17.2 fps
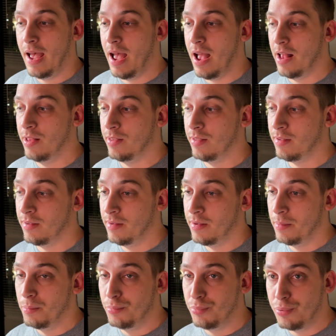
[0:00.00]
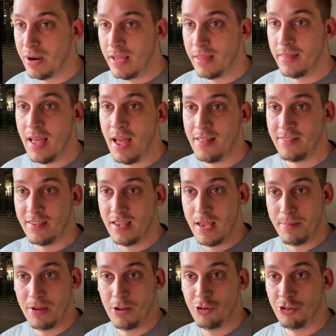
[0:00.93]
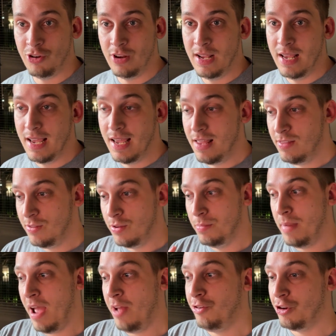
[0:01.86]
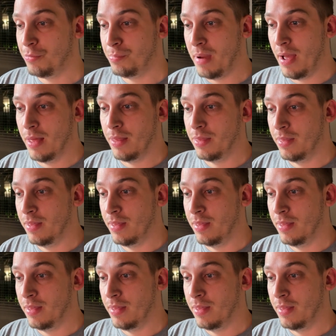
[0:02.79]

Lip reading: and bring that image into MagicPath.